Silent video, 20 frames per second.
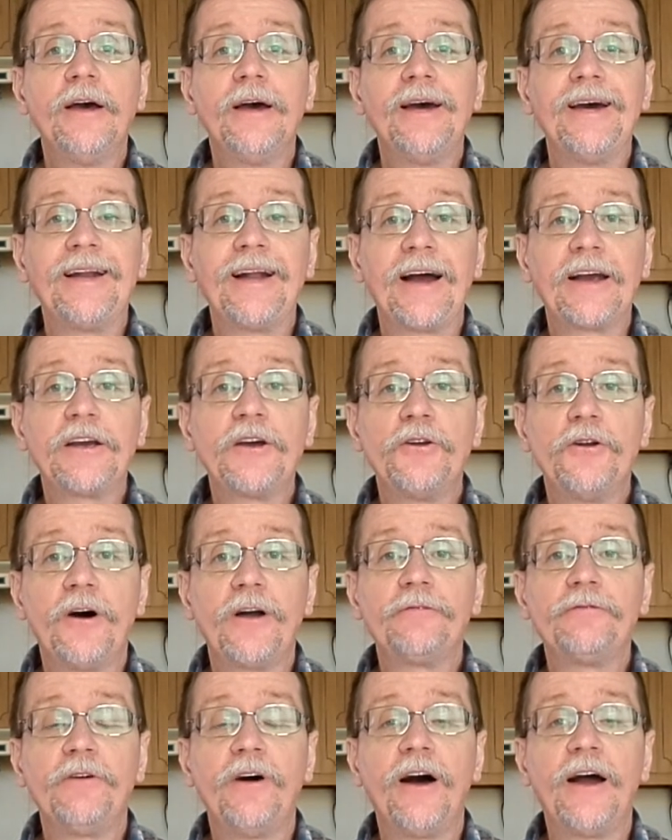and I could
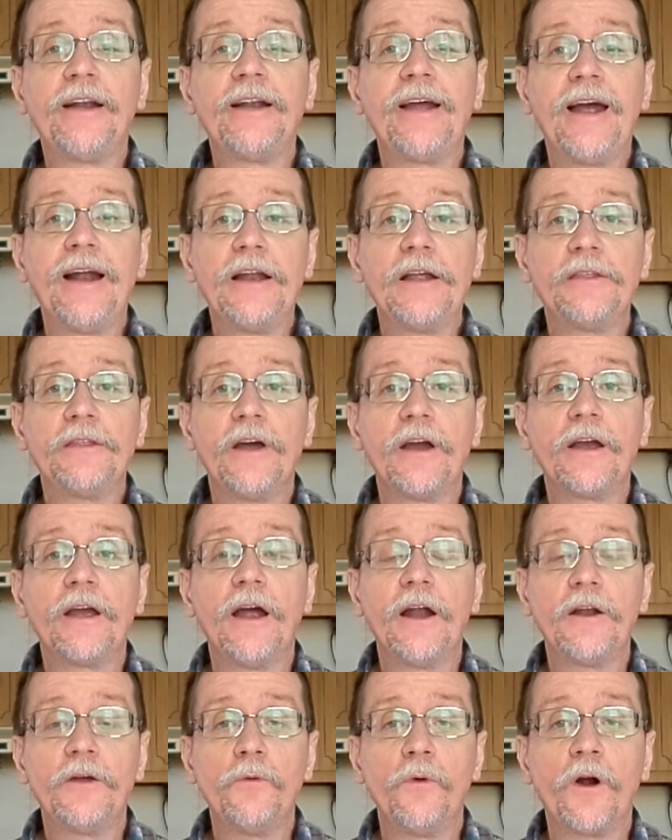not find anything
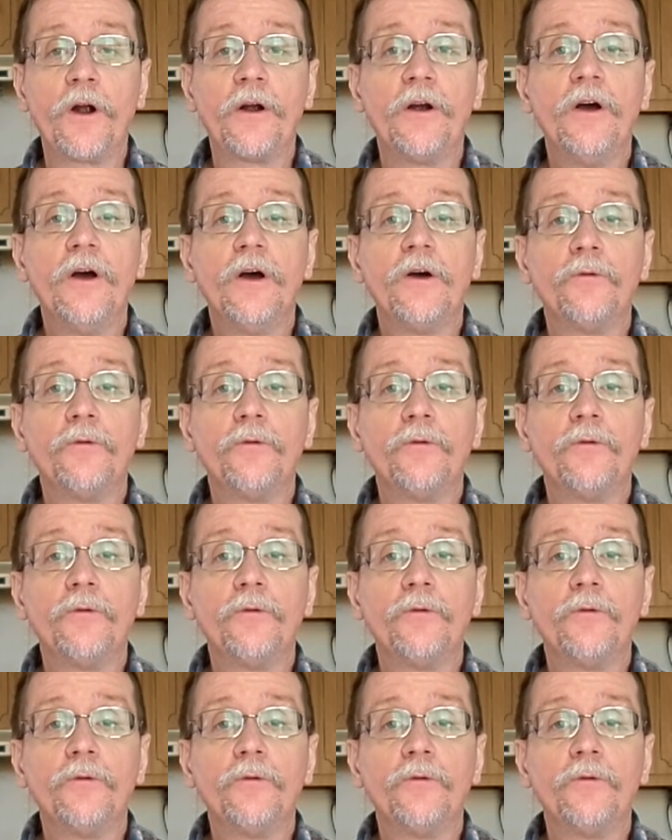anywhere,